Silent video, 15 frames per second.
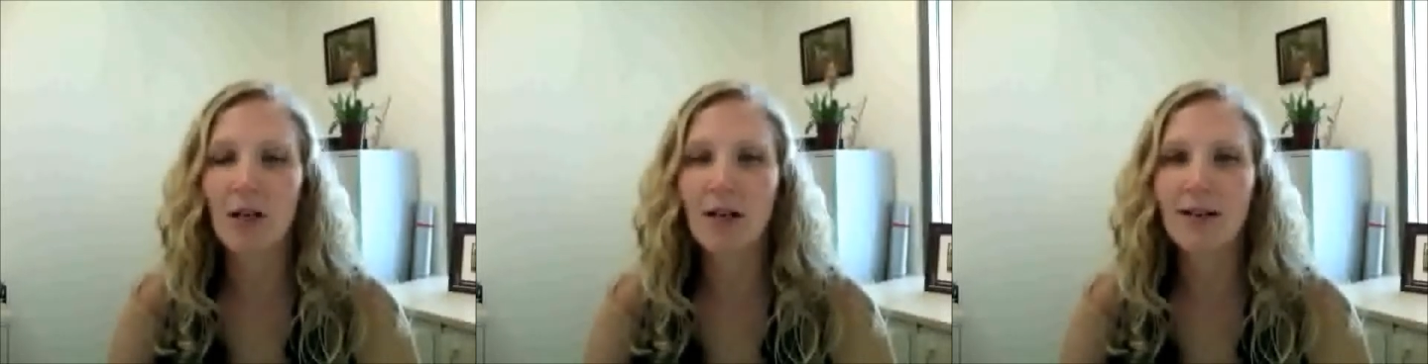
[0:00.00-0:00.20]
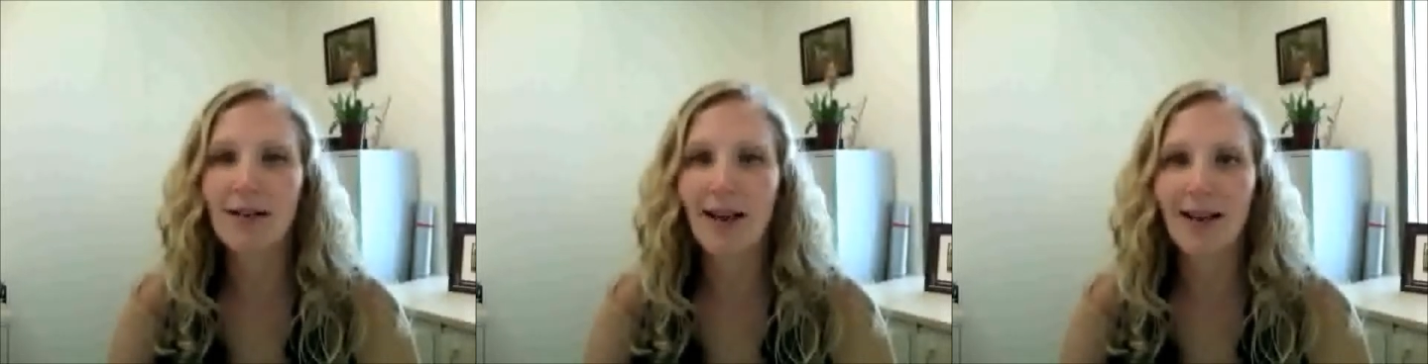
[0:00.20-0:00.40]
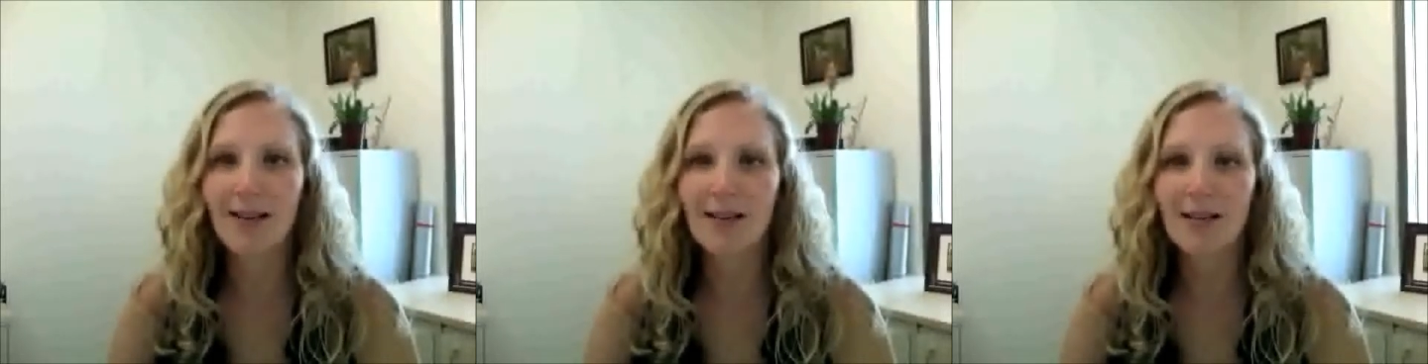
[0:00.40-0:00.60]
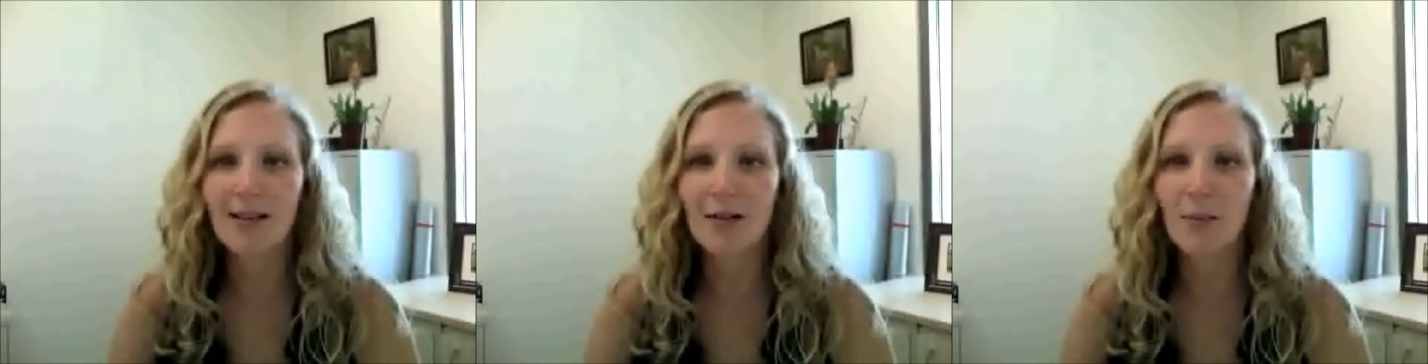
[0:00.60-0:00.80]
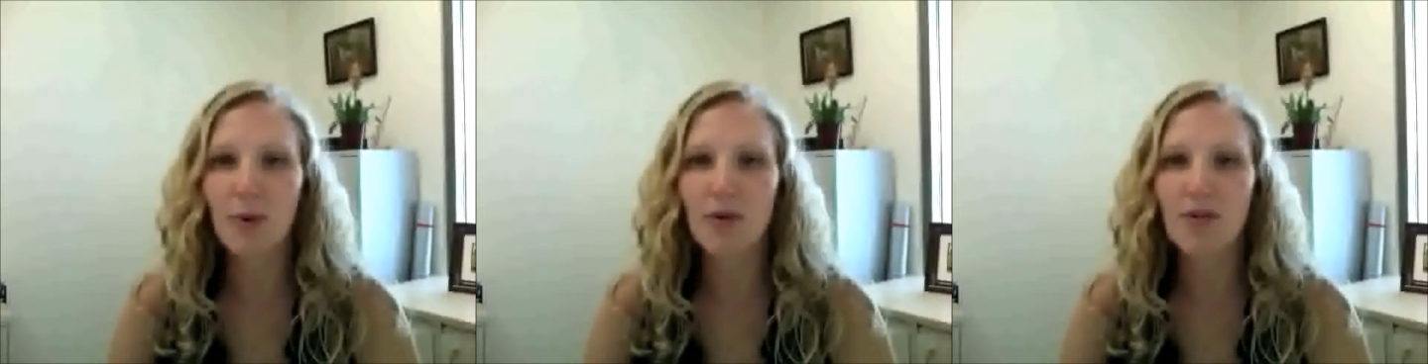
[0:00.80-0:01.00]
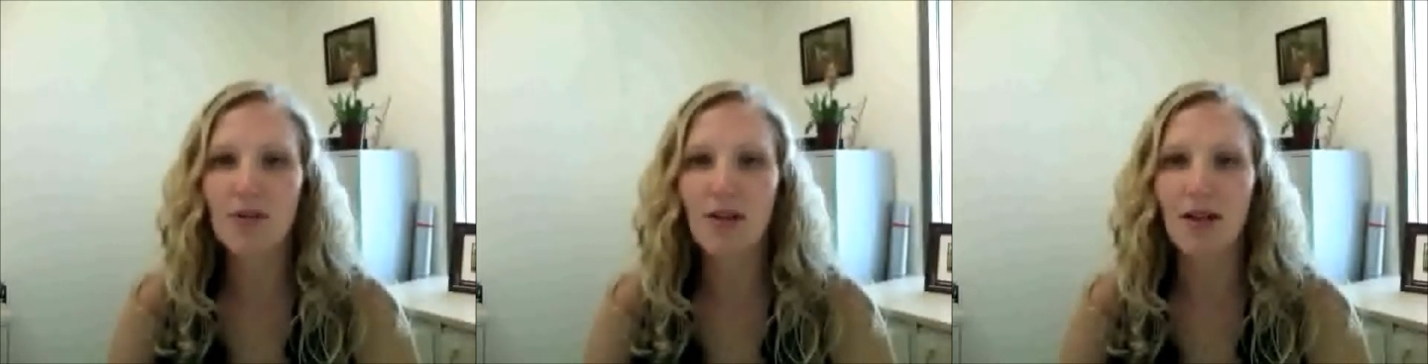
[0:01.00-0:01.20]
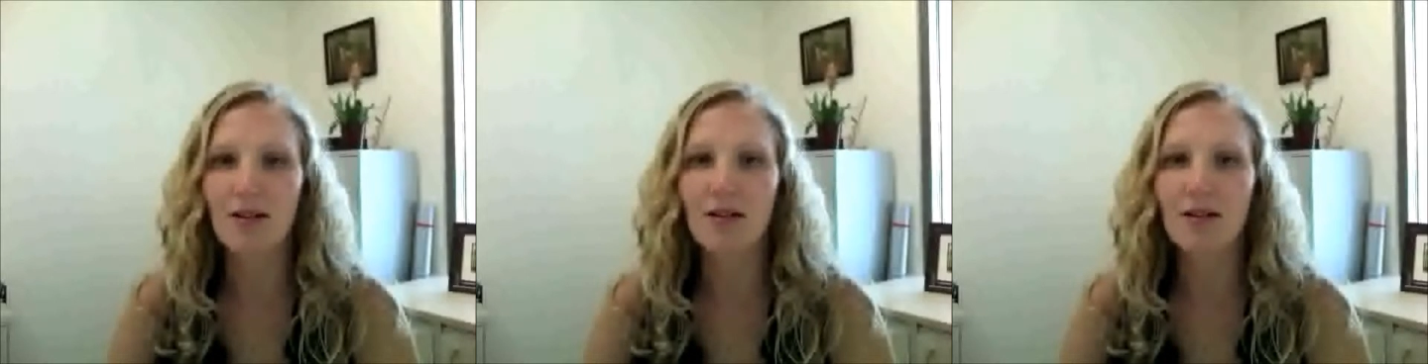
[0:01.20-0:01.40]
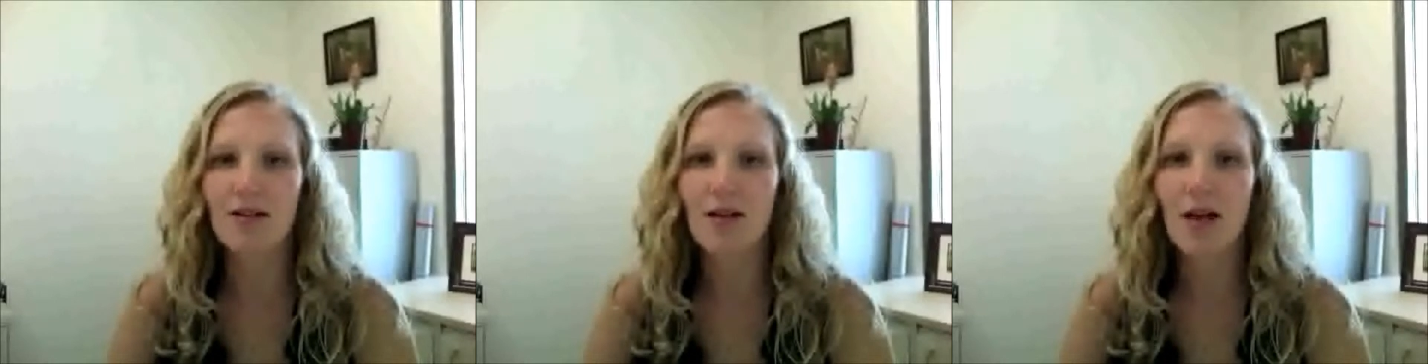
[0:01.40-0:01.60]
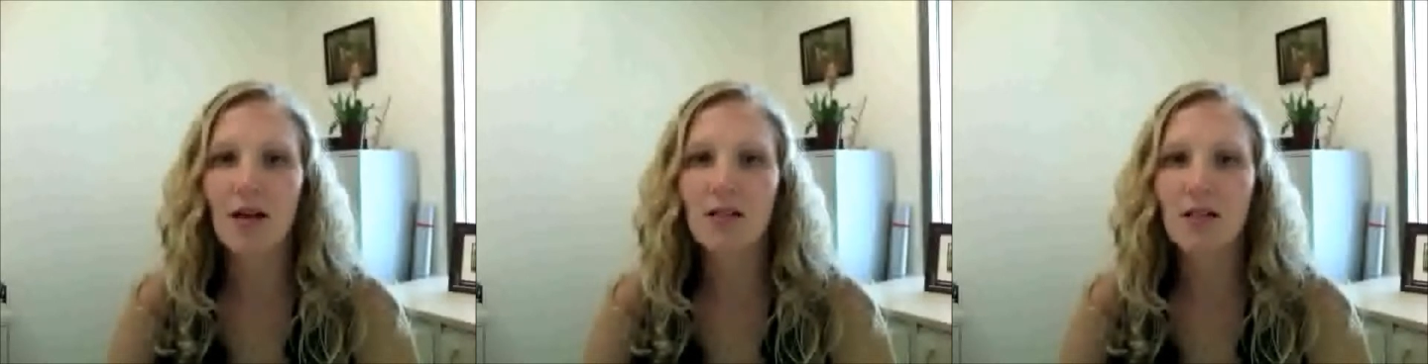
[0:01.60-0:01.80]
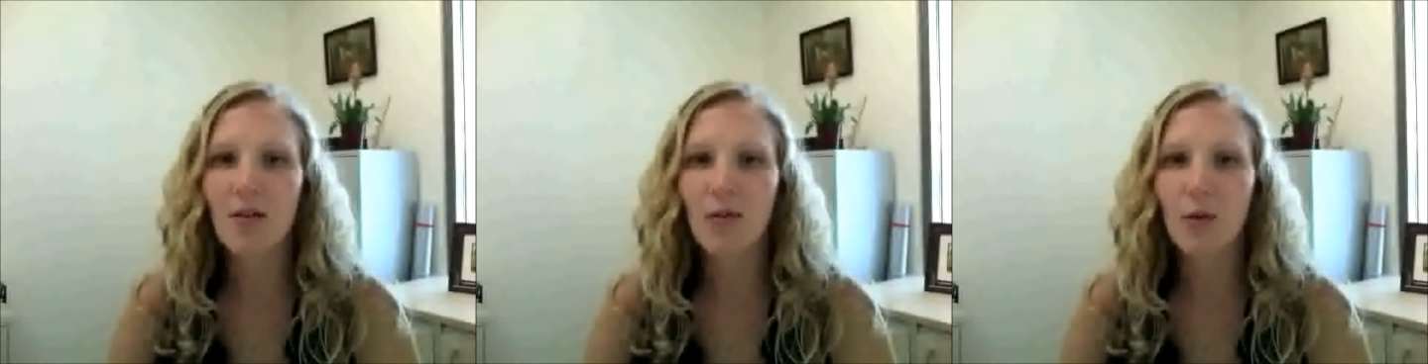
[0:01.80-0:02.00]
nineteen percent, suffered